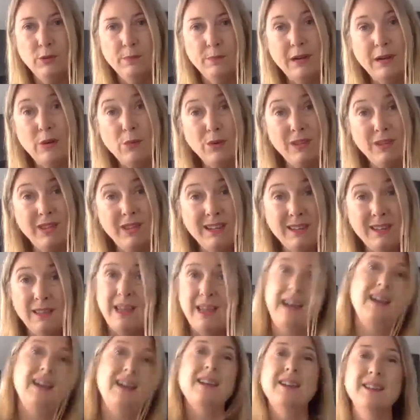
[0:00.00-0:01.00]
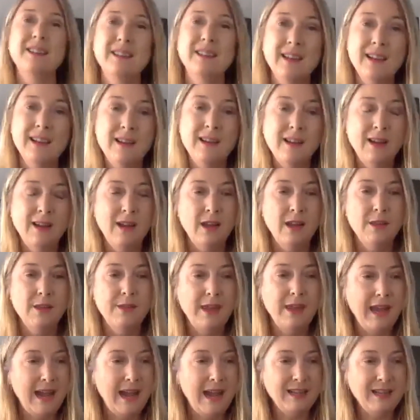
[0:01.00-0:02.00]
But within that, there
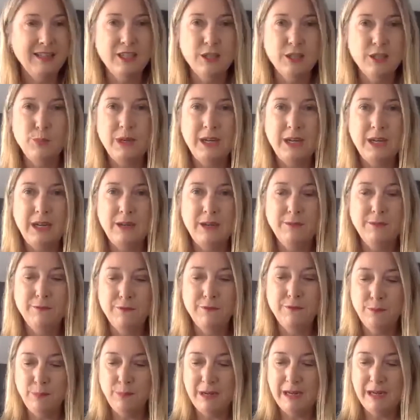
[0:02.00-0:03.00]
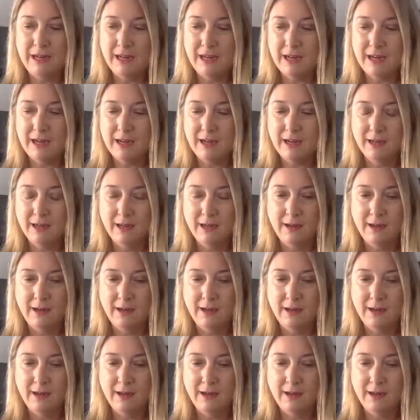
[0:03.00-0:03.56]
has to be familiar